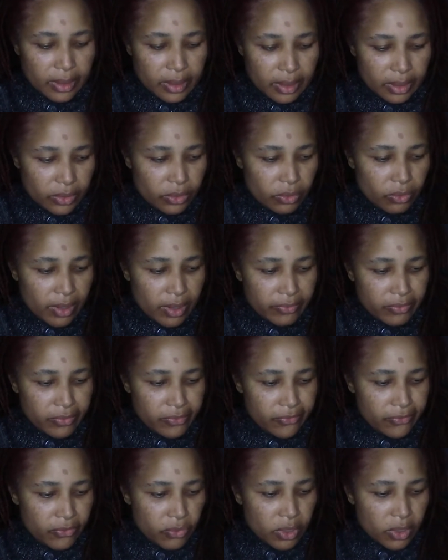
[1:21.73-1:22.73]
I do have
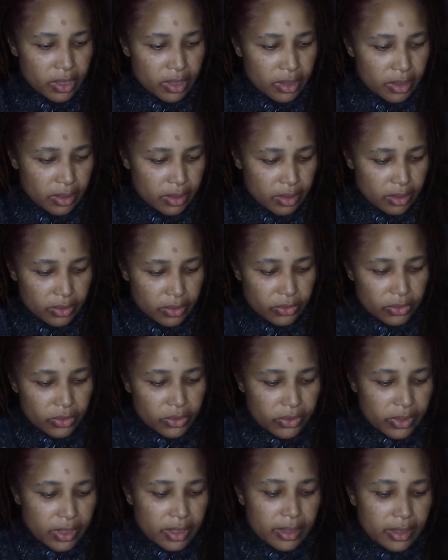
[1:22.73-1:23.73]
a fork to
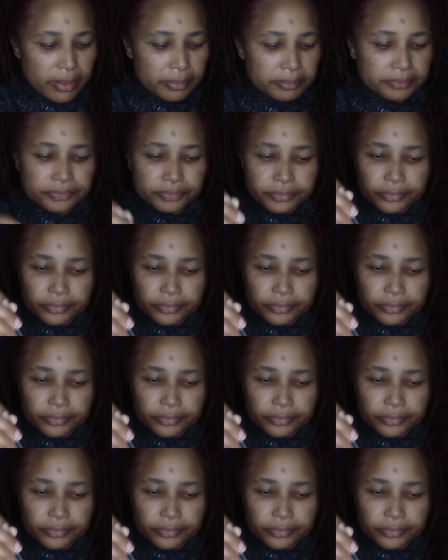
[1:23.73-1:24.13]
stir that up.